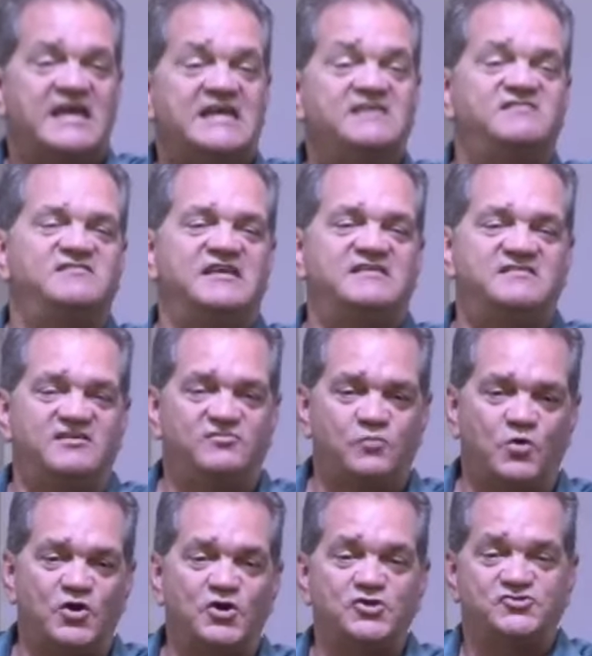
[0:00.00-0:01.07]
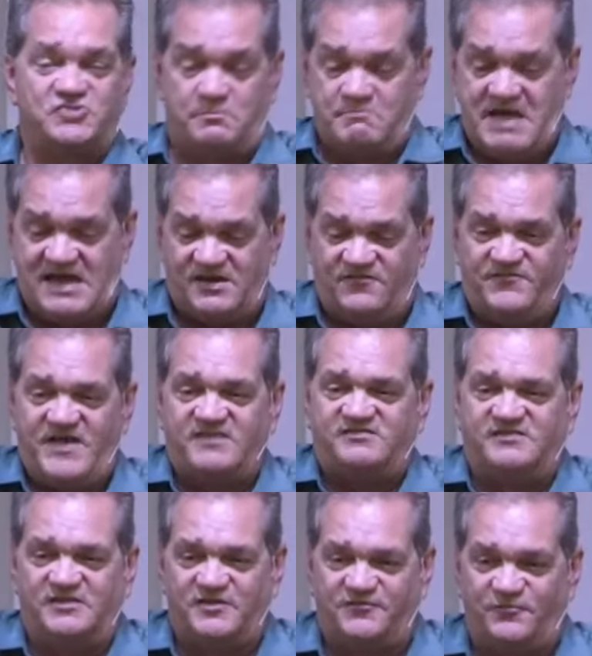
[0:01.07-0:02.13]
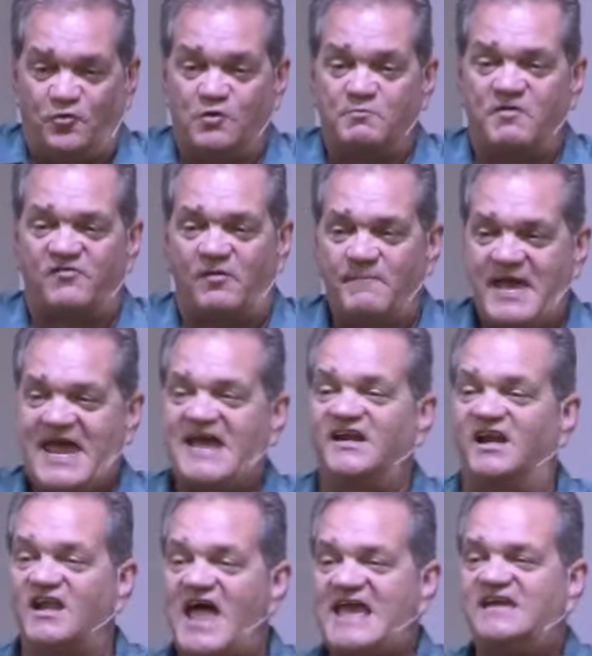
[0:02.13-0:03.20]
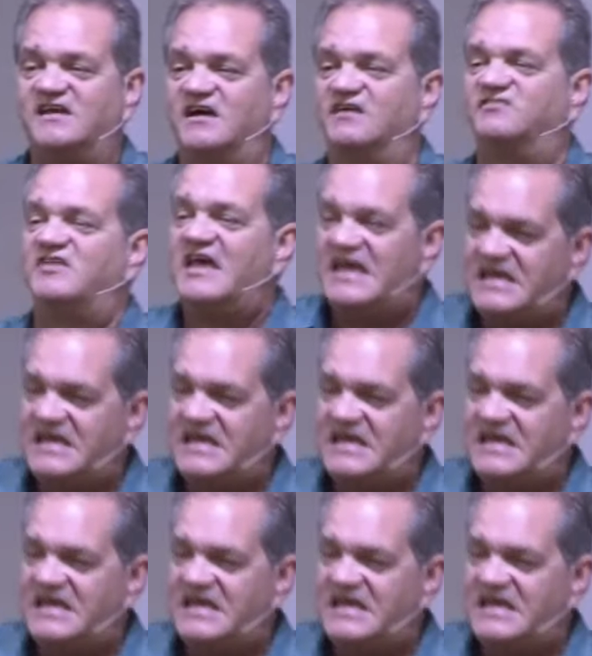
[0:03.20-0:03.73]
he sent his word to manifest in the form of a man like us.